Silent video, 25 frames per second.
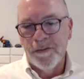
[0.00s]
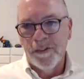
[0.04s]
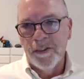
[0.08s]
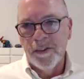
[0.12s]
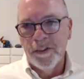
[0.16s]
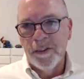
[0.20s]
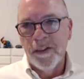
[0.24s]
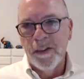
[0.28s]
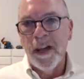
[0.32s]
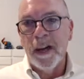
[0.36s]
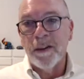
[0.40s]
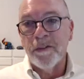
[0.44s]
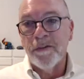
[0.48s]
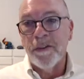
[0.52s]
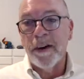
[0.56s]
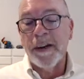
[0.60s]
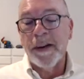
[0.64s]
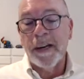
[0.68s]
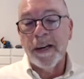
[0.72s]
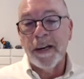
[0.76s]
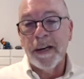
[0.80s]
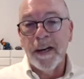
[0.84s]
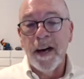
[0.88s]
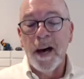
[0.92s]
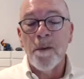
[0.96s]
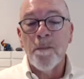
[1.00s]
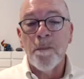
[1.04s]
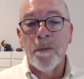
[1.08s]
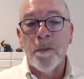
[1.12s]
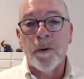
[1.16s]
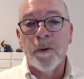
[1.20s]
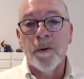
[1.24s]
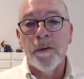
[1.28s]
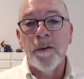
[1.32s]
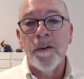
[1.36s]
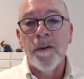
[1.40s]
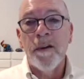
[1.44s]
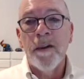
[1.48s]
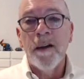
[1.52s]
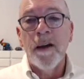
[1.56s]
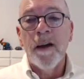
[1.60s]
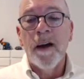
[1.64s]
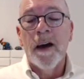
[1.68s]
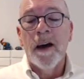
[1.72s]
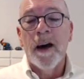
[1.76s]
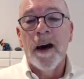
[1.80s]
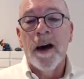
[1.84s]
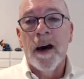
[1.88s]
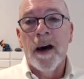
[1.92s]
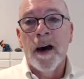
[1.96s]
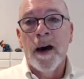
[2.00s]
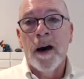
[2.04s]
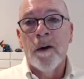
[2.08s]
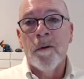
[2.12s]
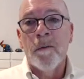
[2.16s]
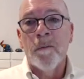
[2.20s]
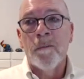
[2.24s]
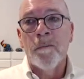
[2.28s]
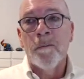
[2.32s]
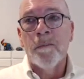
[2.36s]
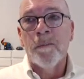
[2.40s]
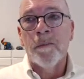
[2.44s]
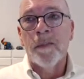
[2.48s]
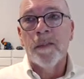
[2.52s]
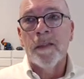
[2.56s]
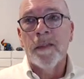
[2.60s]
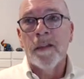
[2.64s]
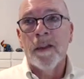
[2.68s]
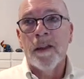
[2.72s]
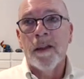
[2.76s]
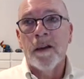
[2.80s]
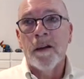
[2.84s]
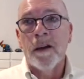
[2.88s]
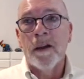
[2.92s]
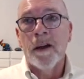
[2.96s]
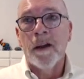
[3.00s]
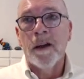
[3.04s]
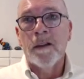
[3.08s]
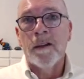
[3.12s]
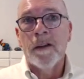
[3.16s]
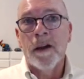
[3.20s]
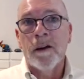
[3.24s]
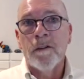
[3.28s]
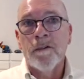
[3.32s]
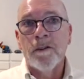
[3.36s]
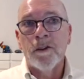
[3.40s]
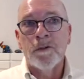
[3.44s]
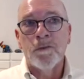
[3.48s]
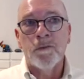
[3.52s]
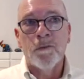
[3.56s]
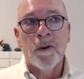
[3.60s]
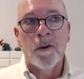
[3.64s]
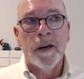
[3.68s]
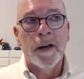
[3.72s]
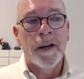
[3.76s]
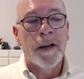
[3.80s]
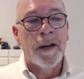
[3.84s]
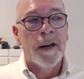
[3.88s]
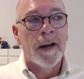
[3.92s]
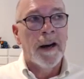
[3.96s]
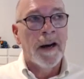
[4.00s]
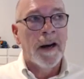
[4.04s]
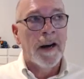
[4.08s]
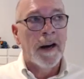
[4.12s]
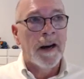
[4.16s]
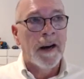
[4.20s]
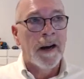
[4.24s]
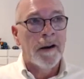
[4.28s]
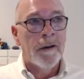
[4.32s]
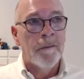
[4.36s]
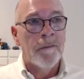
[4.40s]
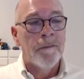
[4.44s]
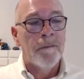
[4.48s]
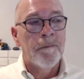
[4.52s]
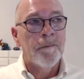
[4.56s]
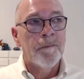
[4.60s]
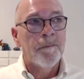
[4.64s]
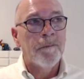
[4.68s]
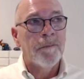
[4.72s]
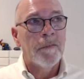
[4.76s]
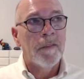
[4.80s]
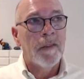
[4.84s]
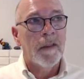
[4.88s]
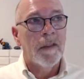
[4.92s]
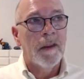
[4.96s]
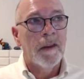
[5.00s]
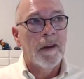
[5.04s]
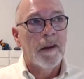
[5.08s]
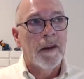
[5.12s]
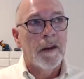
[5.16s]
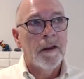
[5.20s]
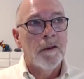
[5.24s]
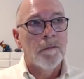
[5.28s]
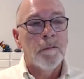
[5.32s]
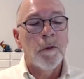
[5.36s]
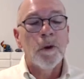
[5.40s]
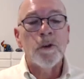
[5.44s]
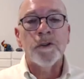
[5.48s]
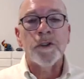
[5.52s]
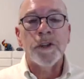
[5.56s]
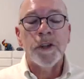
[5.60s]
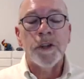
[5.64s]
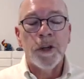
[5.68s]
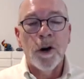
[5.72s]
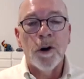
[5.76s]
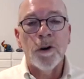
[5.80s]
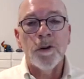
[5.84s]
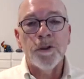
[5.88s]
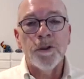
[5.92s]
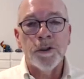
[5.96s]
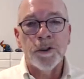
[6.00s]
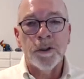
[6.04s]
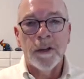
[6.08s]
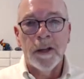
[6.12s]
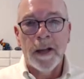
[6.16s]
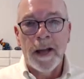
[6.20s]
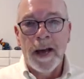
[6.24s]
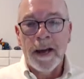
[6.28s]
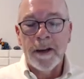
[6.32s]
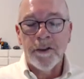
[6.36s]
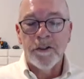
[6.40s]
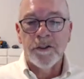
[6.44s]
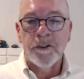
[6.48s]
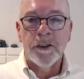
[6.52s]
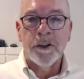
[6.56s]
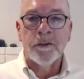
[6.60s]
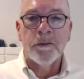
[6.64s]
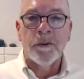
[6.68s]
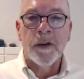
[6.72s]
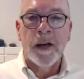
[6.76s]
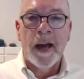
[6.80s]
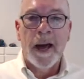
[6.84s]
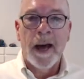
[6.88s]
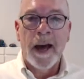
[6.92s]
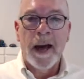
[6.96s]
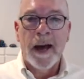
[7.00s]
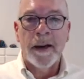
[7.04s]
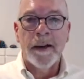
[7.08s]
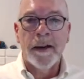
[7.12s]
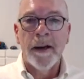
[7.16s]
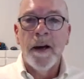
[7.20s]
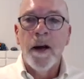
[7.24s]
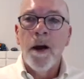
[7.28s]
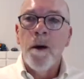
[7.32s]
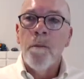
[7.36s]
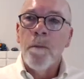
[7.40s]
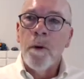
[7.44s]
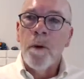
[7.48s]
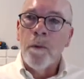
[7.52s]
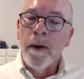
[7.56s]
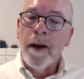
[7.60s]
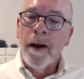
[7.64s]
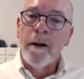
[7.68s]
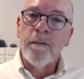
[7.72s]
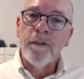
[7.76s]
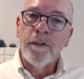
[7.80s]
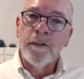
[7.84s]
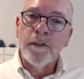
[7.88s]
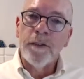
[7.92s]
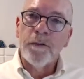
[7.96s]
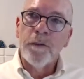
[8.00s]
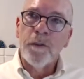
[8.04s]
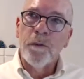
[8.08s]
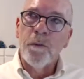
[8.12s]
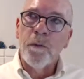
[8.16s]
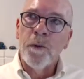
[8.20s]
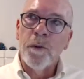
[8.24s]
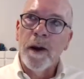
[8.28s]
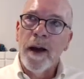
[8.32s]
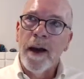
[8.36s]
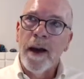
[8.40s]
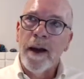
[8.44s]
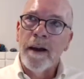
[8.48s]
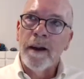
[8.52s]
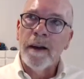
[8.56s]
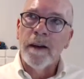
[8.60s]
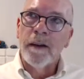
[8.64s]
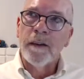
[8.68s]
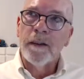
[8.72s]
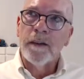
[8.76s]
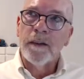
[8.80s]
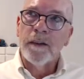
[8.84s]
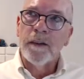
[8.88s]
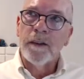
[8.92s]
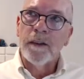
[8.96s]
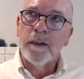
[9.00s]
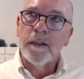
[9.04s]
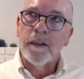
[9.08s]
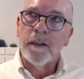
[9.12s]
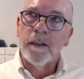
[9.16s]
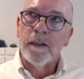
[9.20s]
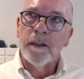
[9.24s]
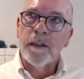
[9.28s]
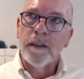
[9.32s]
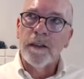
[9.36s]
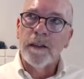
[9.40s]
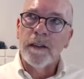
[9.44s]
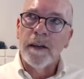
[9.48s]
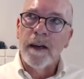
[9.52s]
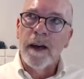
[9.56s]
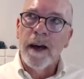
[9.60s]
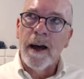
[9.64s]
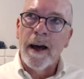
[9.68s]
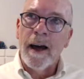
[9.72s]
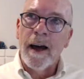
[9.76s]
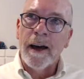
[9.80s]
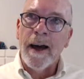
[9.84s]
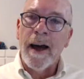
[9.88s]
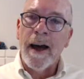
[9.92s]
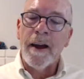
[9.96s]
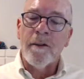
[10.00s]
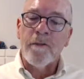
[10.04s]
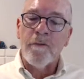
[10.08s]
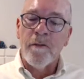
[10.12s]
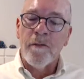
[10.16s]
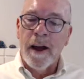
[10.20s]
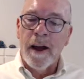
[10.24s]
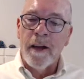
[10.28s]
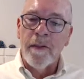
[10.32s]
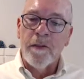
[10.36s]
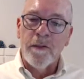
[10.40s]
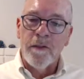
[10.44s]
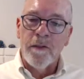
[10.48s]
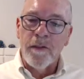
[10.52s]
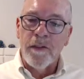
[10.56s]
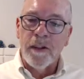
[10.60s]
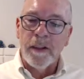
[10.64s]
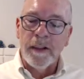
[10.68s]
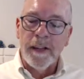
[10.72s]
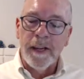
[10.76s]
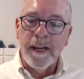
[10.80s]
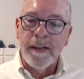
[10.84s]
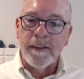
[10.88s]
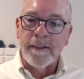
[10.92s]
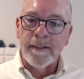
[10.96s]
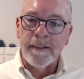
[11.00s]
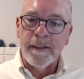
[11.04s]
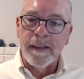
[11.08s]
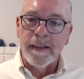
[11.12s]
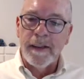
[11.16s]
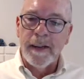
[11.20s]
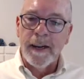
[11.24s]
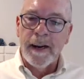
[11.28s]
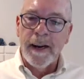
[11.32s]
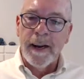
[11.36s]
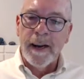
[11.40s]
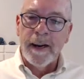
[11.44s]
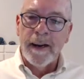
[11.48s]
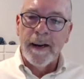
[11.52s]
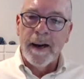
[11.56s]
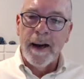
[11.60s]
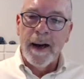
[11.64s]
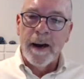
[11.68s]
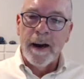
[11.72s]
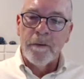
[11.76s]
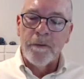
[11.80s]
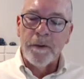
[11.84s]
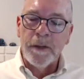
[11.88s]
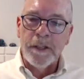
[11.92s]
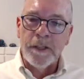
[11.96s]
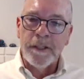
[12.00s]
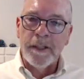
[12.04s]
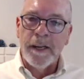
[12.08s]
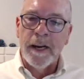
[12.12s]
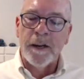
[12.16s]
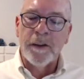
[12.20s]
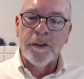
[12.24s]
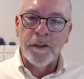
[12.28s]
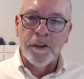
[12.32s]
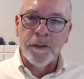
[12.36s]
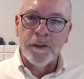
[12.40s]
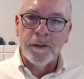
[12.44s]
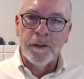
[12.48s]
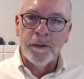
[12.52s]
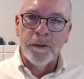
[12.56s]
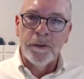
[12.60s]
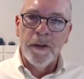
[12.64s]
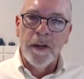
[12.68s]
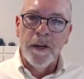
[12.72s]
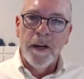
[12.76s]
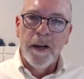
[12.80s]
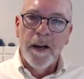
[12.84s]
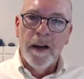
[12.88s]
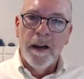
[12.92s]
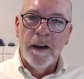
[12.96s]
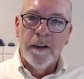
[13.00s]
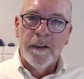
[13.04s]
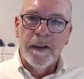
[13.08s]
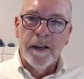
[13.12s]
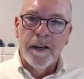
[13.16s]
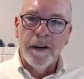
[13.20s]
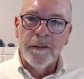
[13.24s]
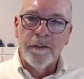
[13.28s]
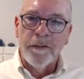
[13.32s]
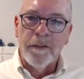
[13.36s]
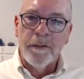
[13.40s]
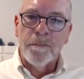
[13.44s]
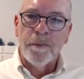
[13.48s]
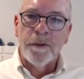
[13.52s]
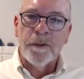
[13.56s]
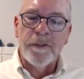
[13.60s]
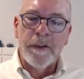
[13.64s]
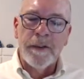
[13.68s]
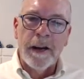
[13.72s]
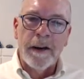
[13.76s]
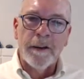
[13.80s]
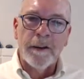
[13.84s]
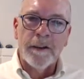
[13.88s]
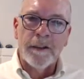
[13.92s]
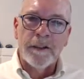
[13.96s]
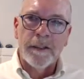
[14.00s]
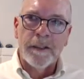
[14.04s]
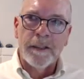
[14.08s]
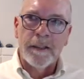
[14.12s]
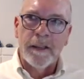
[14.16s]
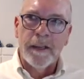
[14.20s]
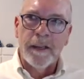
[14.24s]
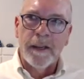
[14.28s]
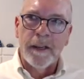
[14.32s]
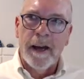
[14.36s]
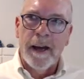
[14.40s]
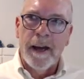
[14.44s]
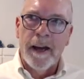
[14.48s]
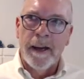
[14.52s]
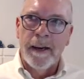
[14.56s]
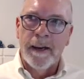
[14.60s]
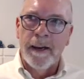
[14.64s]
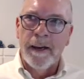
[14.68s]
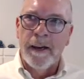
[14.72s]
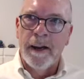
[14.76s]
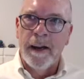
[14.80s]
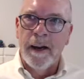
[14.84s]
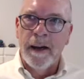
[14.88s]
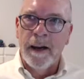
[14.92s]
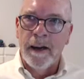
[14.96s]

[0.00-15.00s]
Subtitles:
luck finding a couple. There was one, mostly kosher, last year we had, but when I kind of ran through the list, and then I reached out to the different presenters and